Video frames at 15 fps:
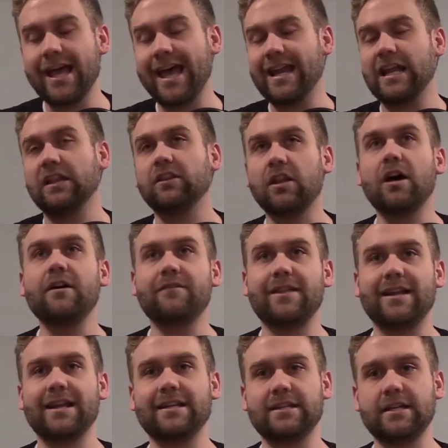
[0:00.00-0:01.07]
And I love
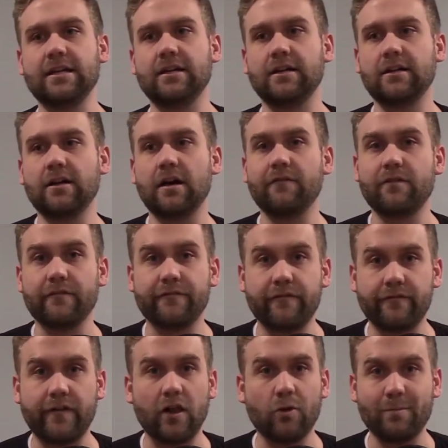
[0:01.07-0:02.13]
that idea of the
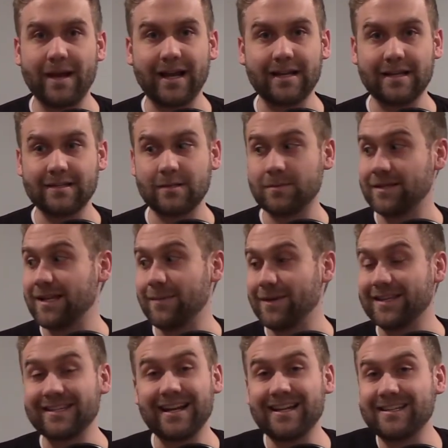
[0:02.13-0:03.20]
follow mechanisms. And I'm
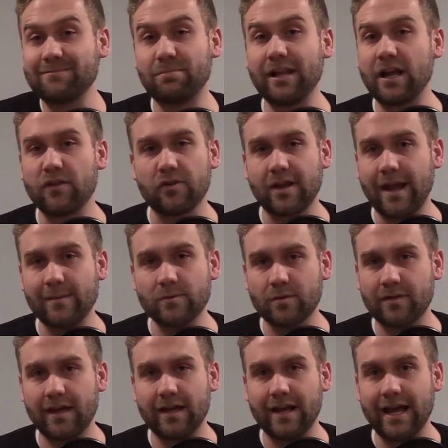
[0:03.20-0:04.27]
excited to play other games
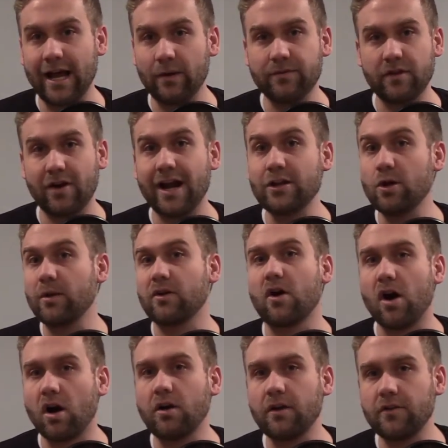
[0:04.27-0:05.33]
with that out there. I know there
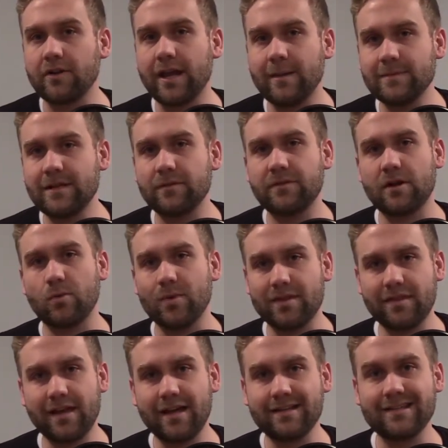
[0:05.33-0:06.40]
are other games out there
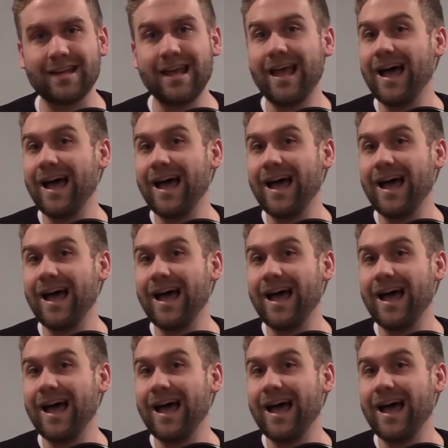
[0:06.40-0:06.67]
with that.